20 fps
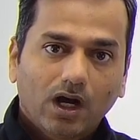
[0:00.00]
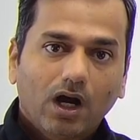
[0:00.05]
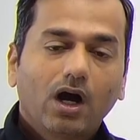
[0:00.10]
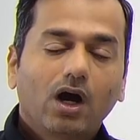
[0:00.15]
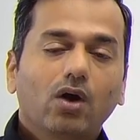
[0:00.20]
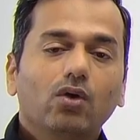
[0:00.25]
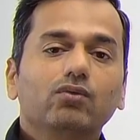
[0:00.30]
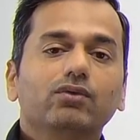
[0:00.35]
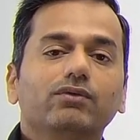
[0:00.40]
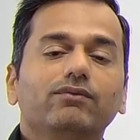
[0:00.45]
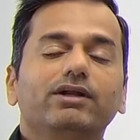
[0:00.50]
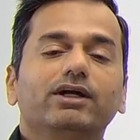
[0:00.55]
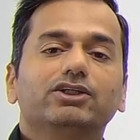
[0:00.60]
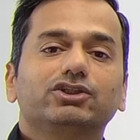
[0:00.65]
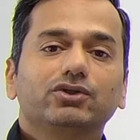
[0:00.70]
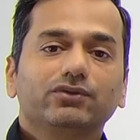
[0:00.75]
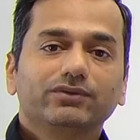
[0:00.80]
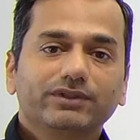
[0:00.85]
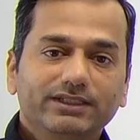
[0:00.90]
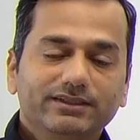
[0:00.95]
How we will
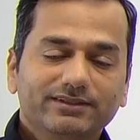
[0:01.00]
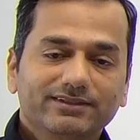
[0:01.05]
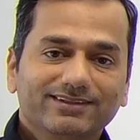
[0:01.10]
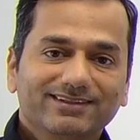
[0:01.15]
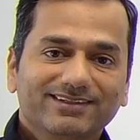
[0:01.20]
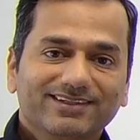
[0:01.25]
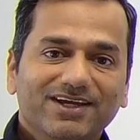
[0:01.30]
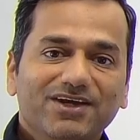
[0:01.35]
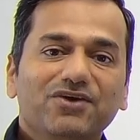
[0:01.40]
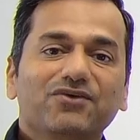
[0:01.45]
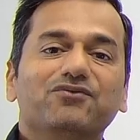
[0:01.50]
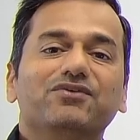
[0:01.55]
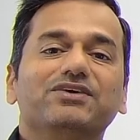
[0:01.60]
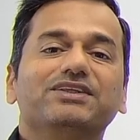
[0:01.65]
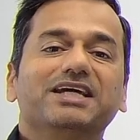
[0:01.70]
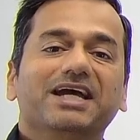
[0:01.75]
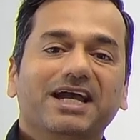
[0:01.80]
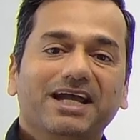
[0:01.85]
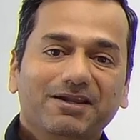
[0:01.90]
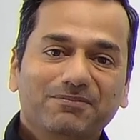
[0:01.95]
achieve this?
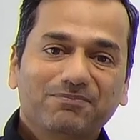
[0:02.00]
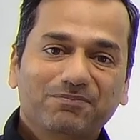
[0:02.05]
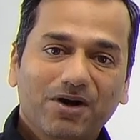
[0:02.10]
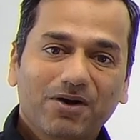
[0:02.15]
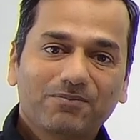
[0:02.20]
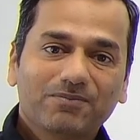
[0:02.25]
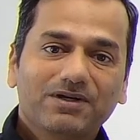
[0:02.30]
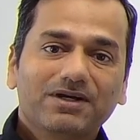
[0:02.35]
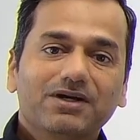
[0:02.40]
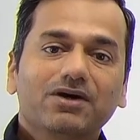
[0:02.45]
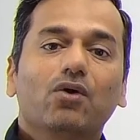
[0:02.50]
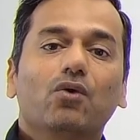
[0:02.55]
With the help of